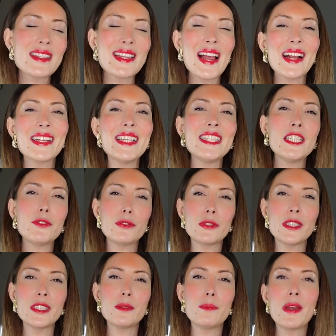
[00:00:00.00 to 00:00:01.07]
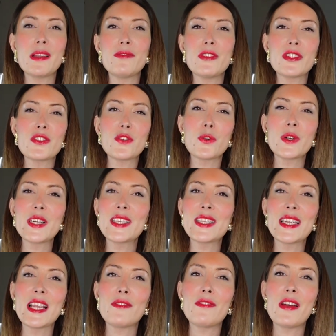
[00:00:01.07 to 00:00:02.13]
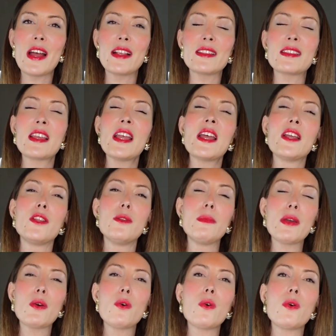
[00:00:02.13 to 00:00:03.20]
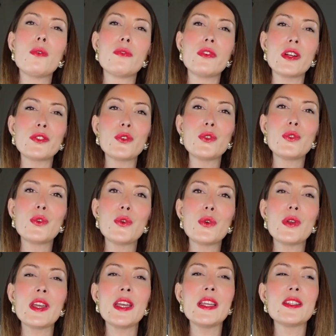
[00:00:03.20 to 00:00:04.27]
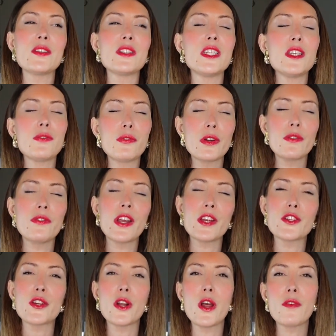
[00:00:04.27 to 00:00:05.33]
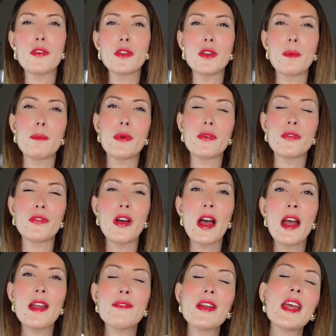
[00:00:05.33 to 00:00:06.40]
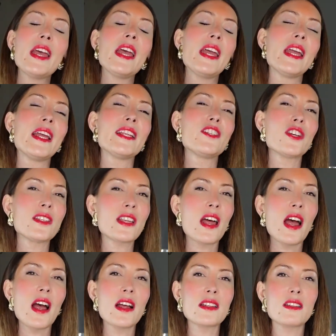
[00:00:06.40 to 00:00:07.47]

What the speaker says: Slightly different, but the story said that numéro 22 is a different version of the number 5. It just has